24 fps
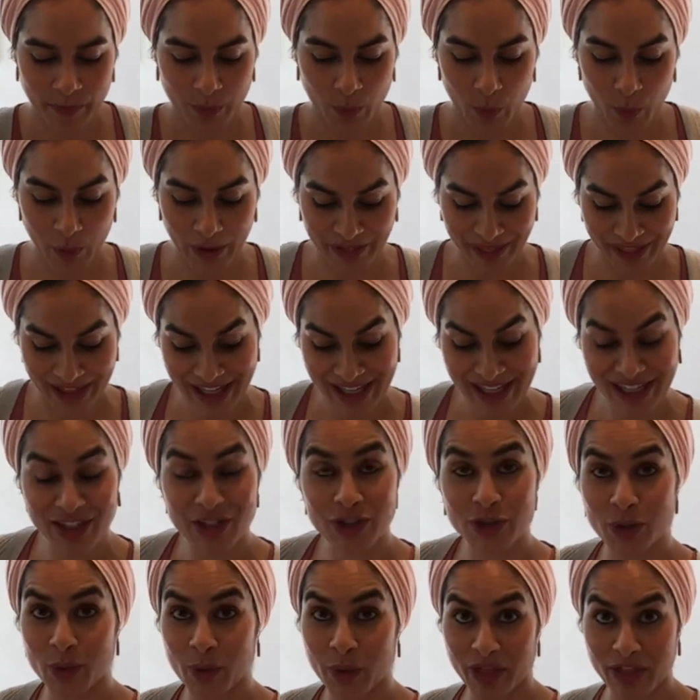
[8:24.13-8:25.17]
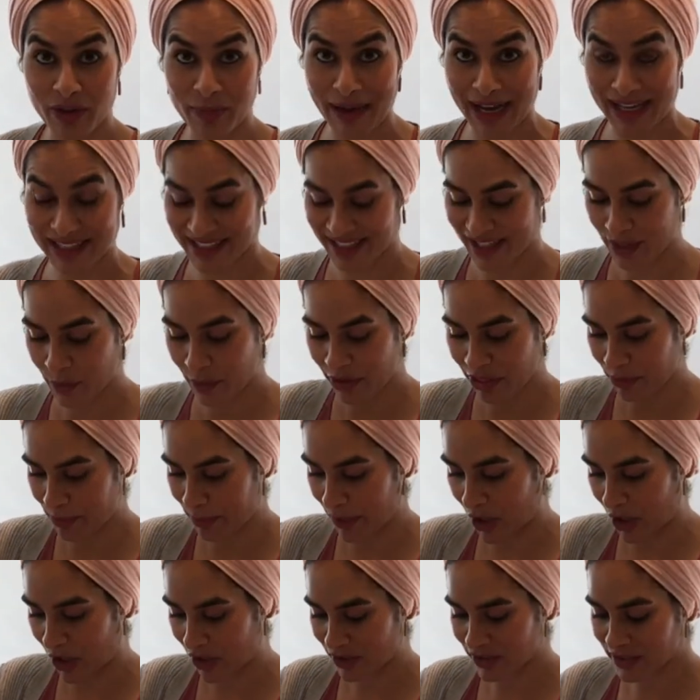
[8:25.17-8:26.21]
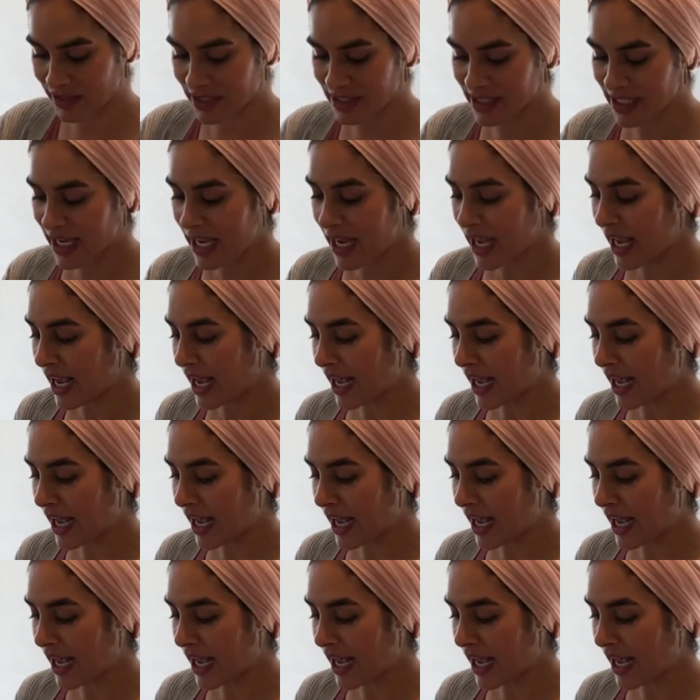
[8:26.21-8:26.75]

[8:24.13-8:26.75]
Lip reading: what they can do with the basket with balls.